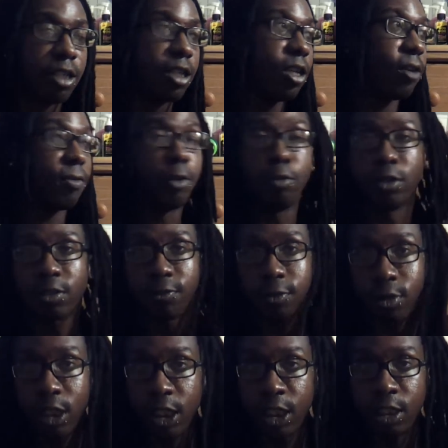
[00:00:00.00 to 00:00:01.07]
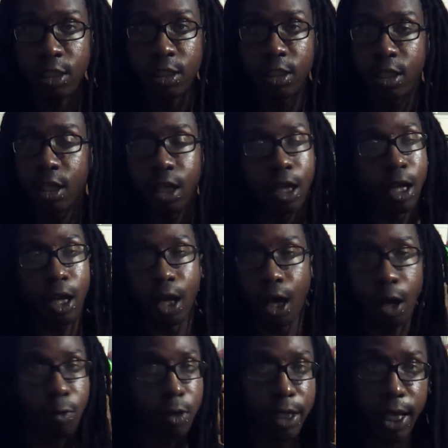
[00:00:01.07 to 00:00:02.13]
If it was free,
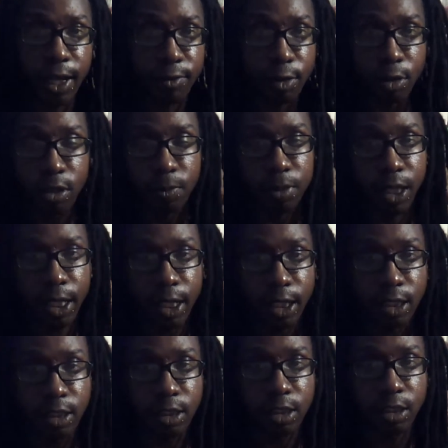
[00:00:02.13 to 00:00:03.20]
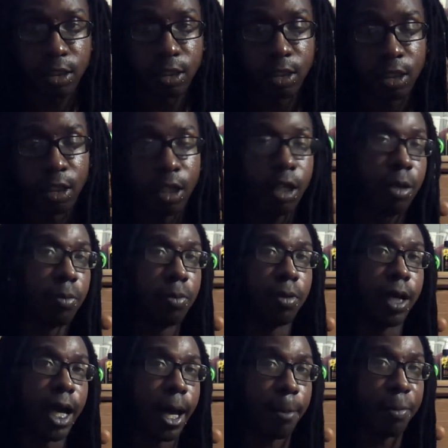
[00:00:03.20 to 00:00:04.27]
I wouldn't have no complaints.
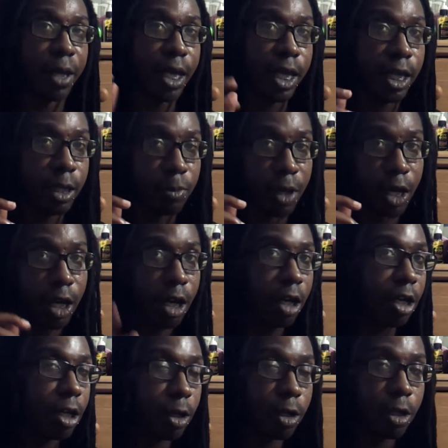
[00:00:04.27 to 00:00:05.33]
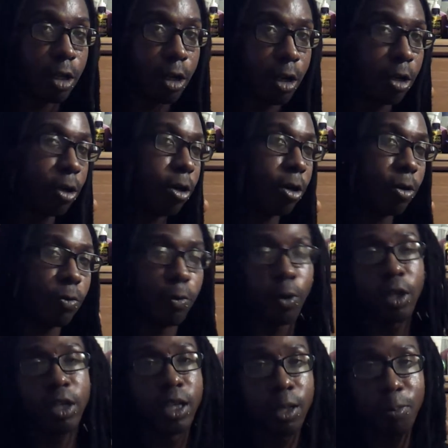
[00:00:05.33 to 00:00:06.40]
But I paid my hard
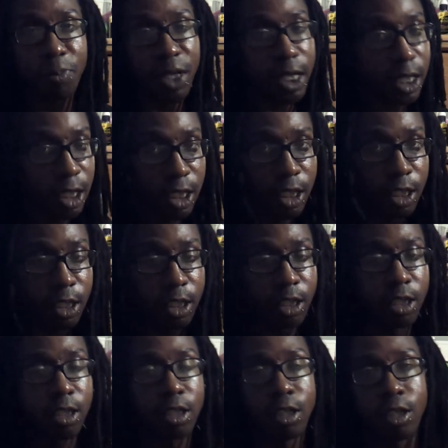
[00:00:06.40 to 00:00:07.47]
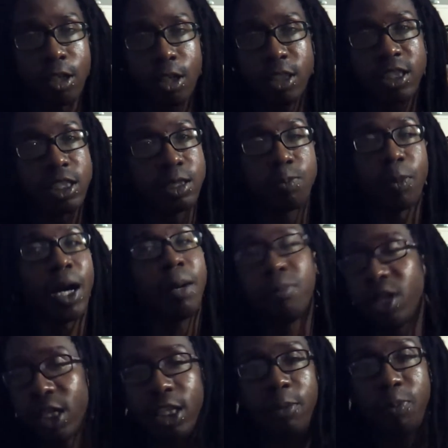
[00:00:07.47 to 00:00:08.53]
working money, or just my
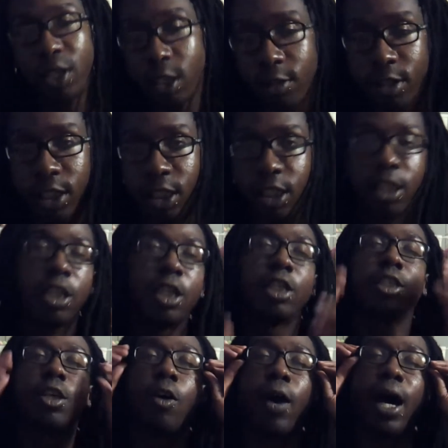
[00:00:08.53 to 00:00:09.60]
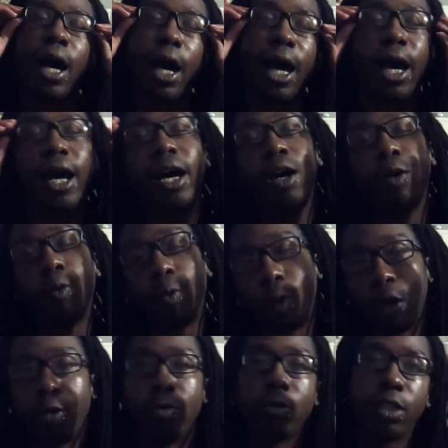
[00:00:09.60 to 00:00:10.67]
money, period. So I
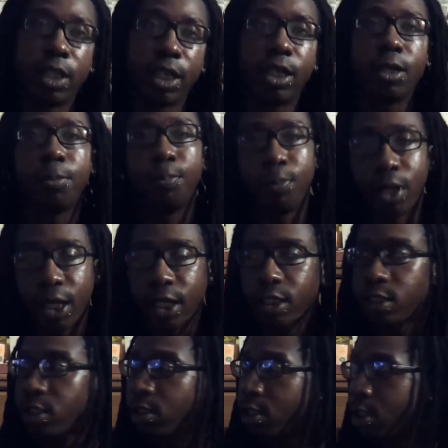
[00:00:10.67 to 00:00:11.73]
want the best.